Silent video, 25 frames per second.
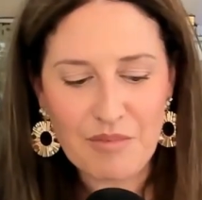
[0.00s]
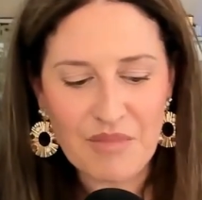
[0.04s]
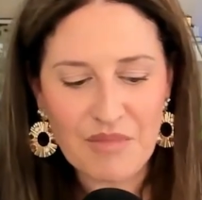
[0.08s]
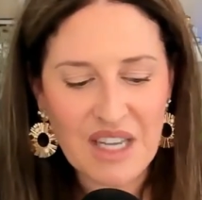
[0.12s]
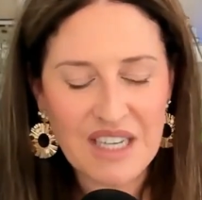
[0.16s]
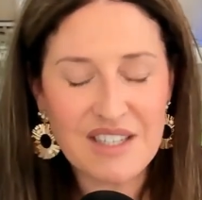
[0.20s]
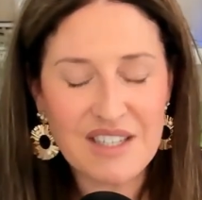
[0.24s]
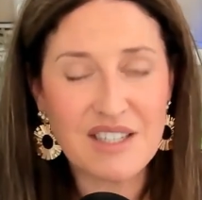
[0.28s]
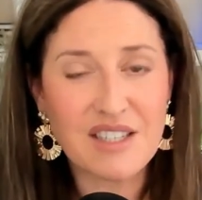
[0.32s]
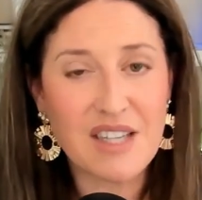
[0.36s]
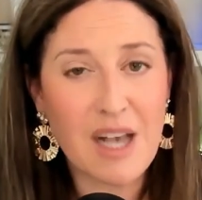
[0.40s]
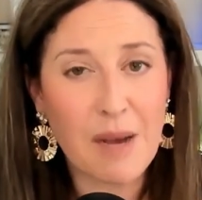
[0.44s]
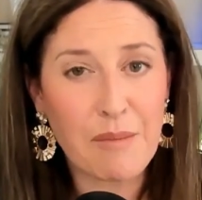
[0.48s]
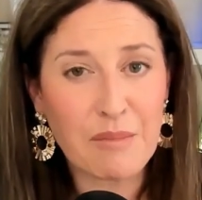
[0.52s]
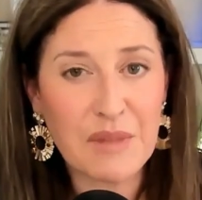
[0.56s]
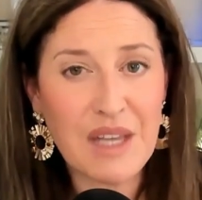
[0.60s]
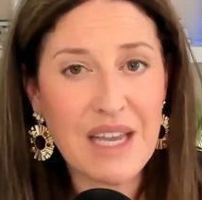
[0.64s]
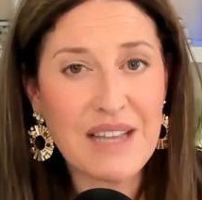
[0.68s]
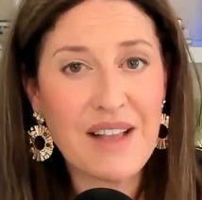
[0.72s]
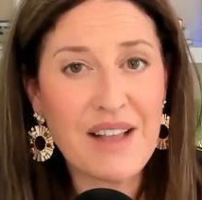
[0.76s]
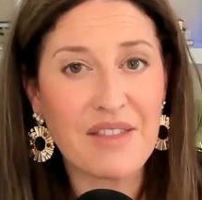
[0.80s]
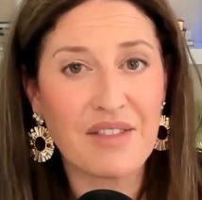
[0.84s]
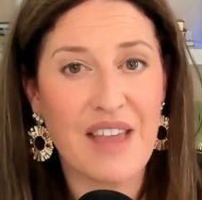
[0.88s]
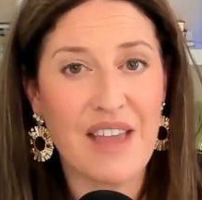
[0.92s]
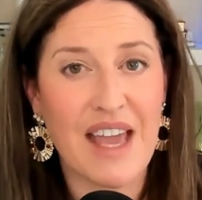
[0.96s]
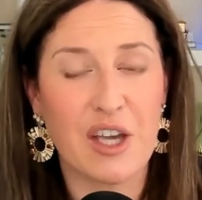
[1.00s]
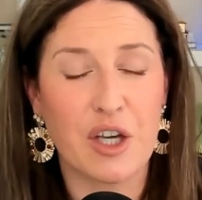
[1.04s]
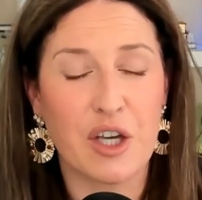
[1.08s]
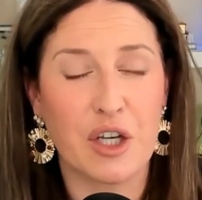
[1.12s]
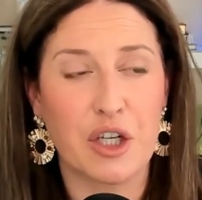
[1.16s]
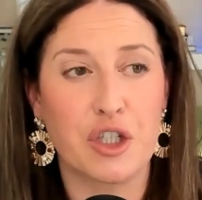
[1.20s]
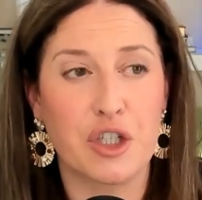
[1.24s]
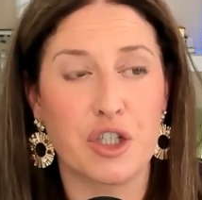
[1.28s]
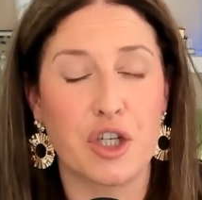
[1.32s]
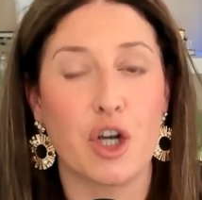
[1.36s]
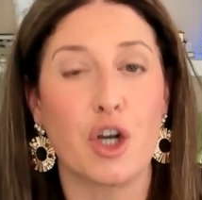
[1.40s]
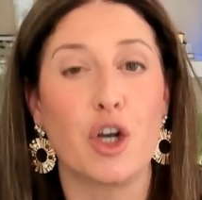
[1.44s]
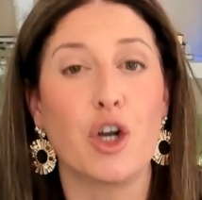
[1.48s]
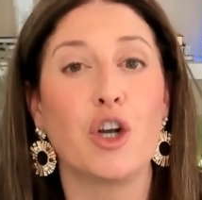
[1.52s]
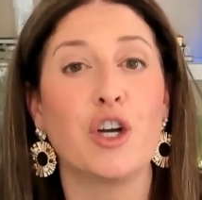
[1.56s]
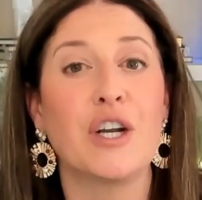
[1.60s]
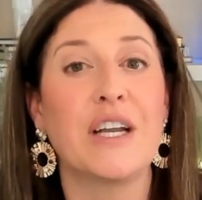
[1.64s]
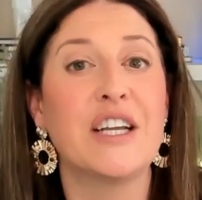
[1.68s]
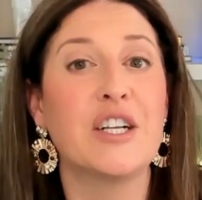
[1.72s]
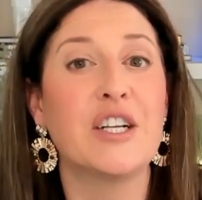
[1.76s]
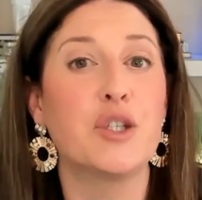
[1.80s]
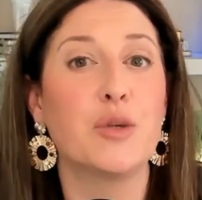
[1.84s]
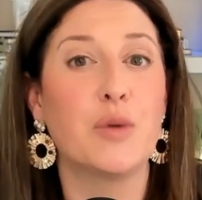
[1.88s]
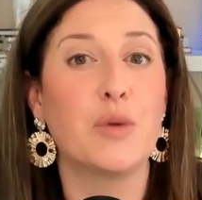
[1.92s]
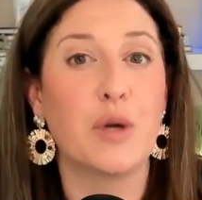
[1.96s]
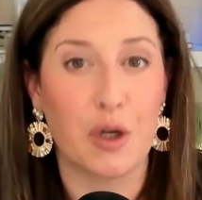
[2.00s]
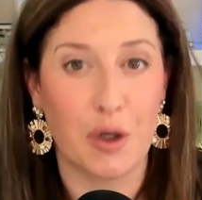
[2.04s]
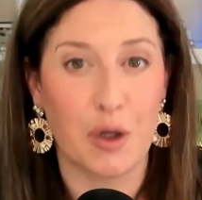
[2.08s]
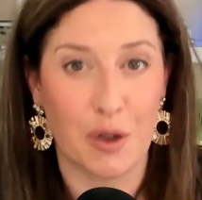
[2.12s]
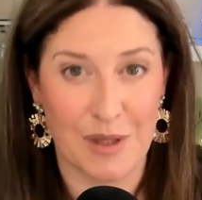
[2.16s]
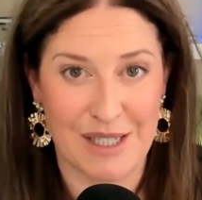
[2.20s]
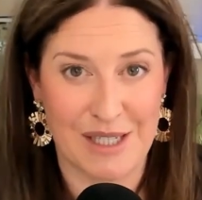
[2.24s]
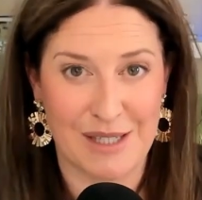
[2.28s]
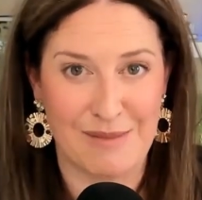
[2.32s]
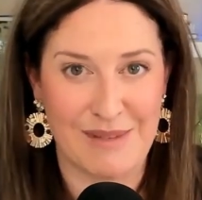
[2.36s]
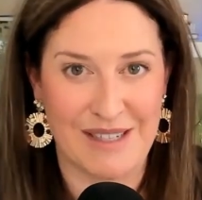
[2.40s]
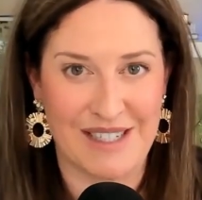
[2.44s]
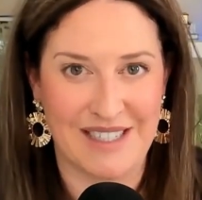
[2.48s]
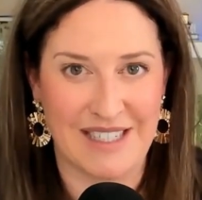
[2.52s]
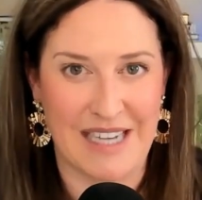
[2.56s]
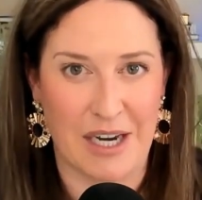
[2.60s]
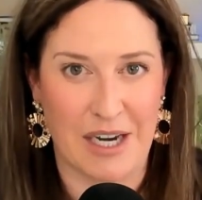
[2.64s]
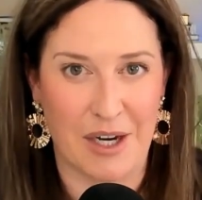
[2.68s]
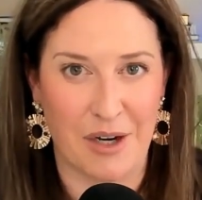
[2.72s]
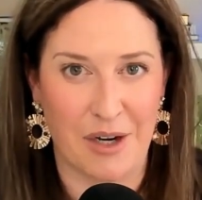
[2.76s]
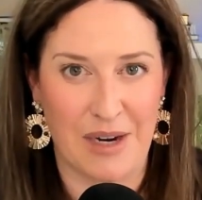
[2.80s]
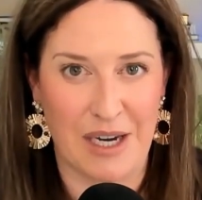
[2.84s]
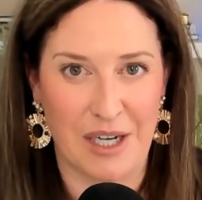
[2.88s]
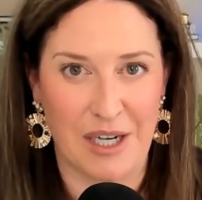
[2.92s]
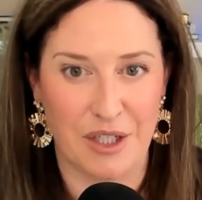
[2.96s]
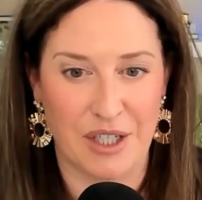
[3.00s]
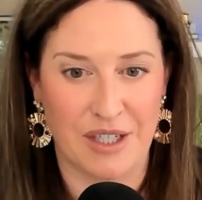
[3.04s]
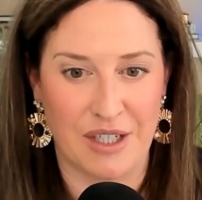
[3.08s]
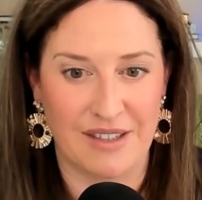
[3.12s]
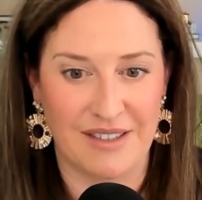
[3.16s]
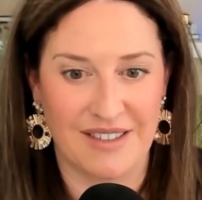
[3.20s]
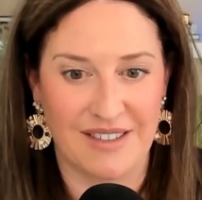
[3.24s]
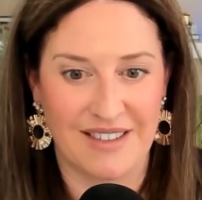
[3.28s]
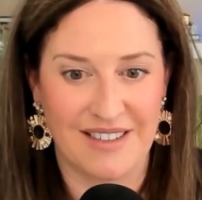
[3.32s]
something that they could turn into a Christmas decoration.